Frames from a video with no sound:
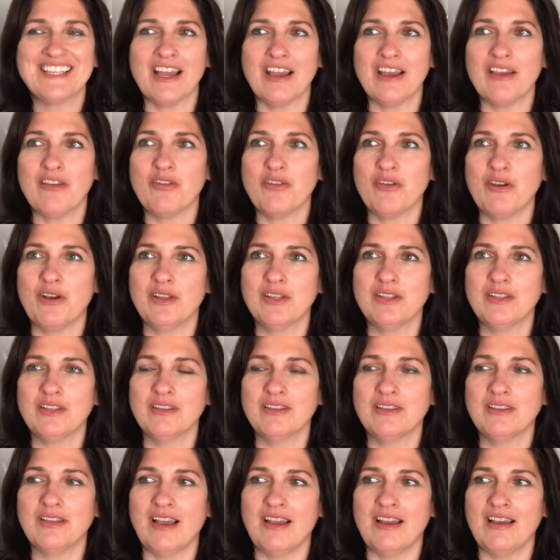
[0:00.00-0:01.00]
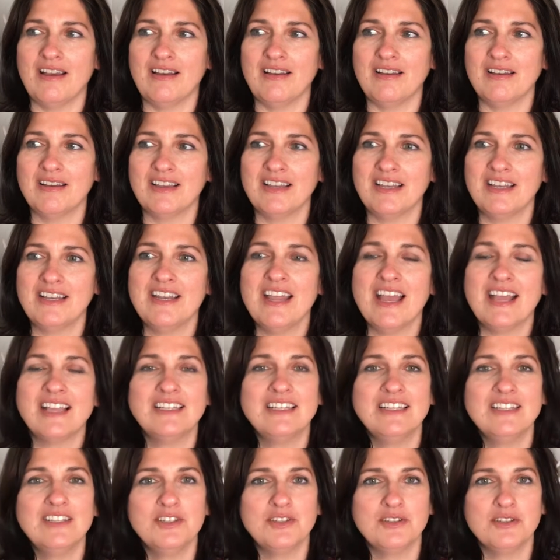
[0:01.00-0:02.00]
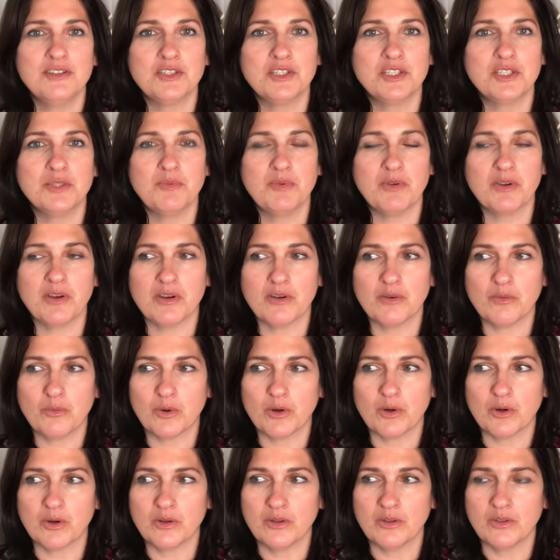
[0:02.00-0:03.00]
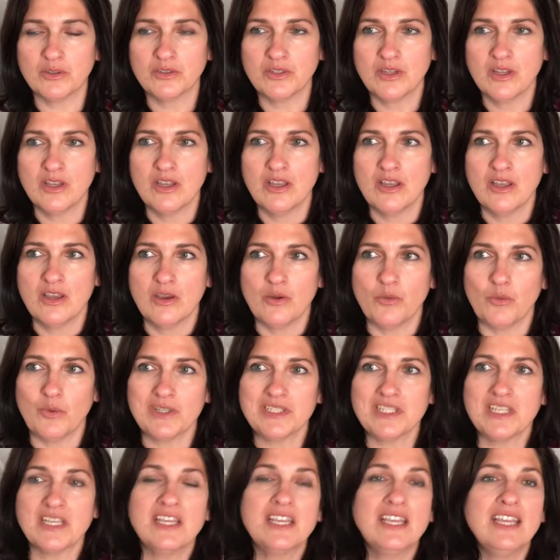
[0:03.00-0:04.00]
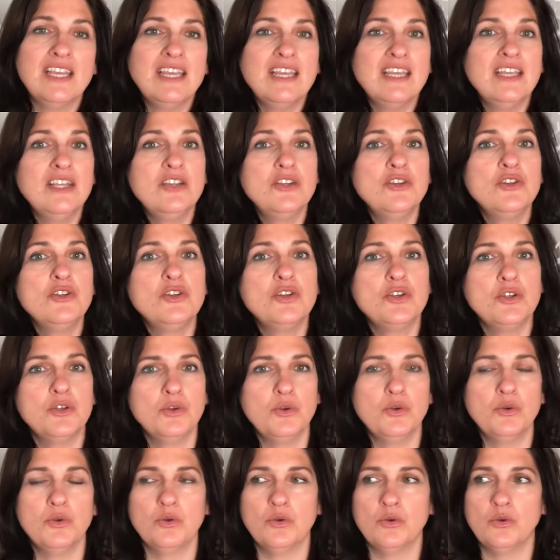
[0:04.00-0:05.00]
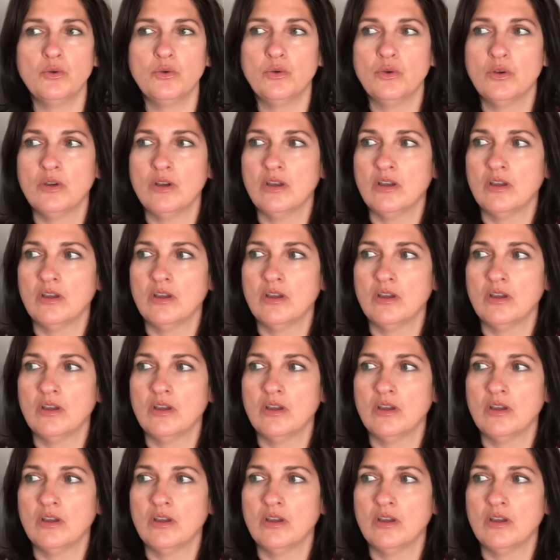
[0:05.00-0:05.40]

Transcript: I thought uh, connecting to the spirit world was akin to